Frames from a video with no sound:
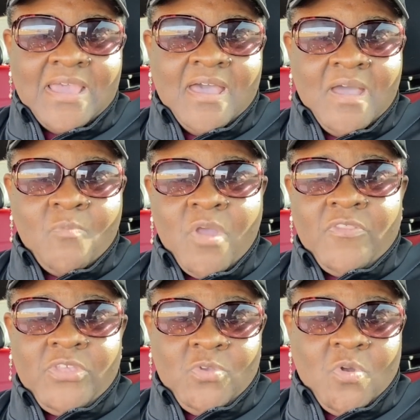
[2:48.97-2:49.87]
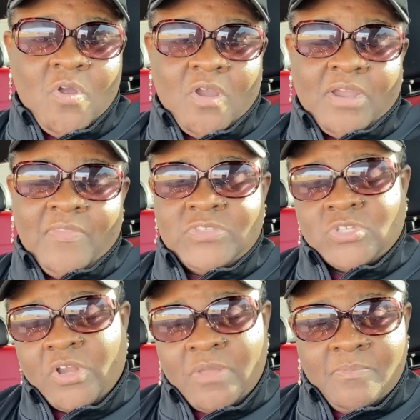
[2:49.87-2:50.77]
Whether you are in the
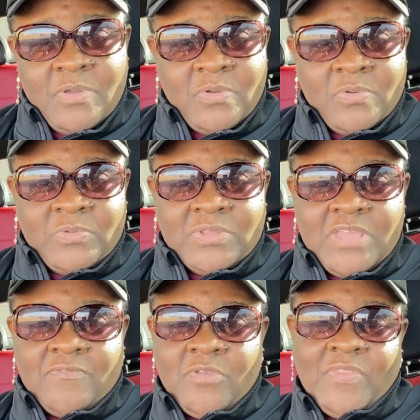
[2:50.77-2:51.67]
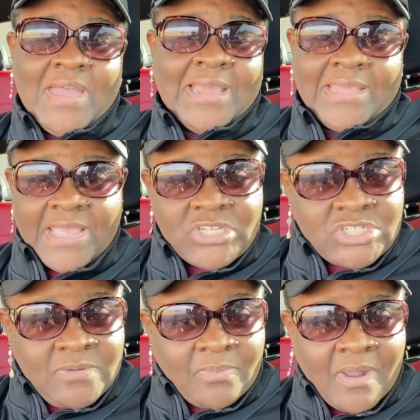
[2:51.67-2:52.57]
startup mode, if you're in the
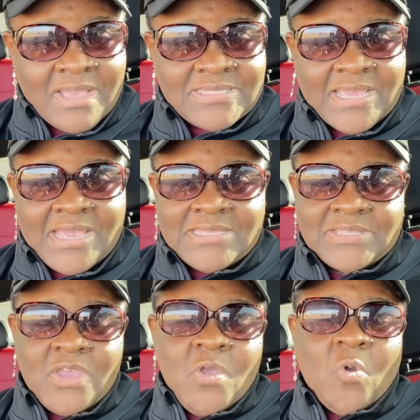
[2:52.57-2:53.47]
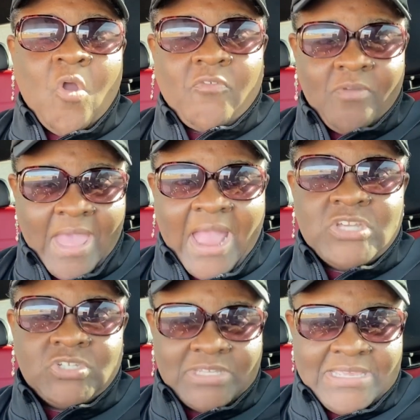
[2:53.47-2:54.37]
ideation process, or if you're
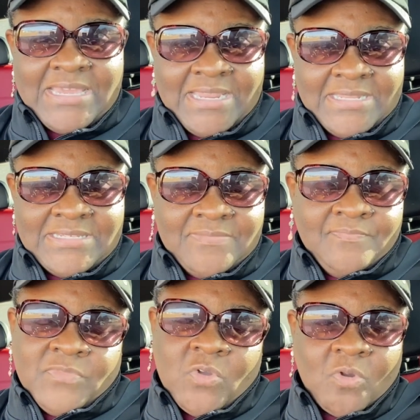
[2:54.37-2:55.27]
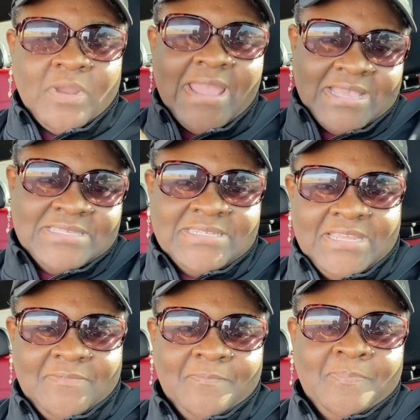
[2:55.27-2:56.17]
actually in it or
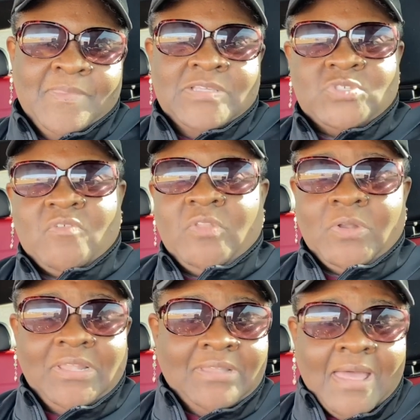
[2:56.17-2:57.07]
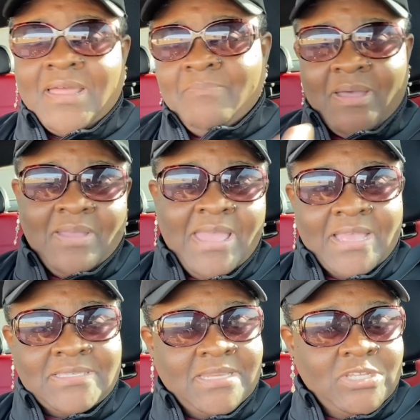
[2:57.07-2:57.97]
exiting. So I've learned a lot about
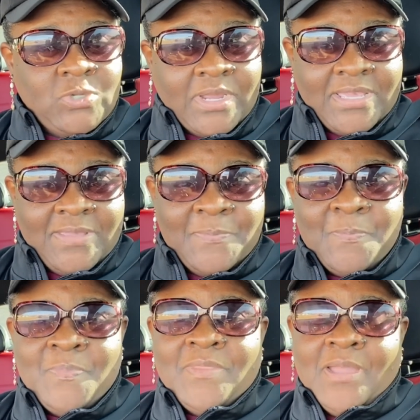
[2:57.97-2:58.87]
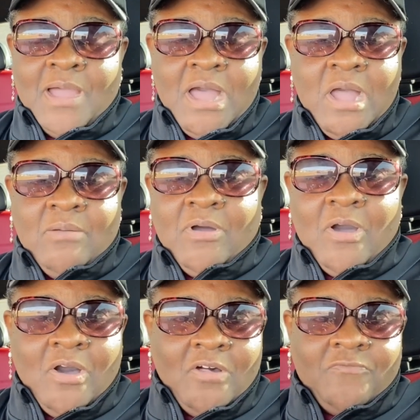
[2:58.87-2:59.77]
exiting trucking.
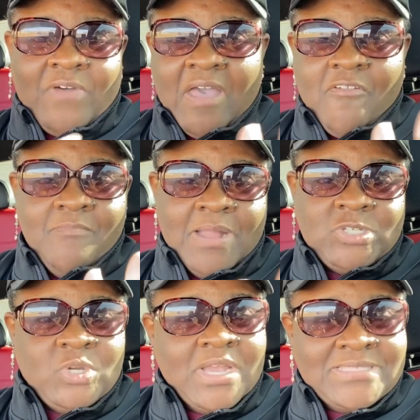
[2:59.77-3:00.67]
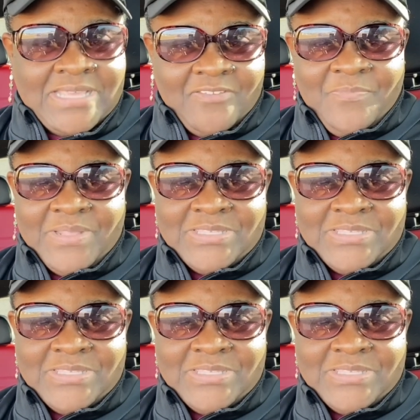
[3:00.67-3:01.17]
All 5 of my trucks have been